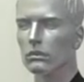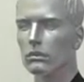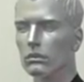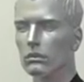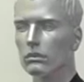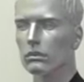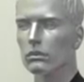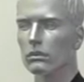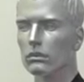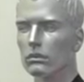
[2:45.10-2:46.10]

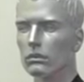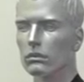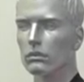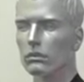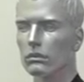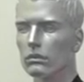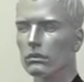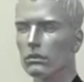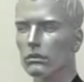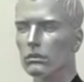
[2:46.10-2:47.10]

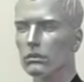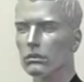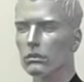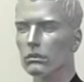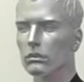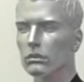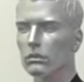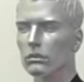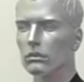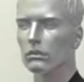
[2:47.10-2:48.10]

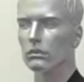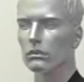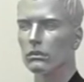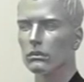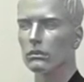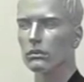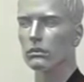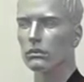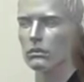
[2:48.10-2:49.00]
(silent)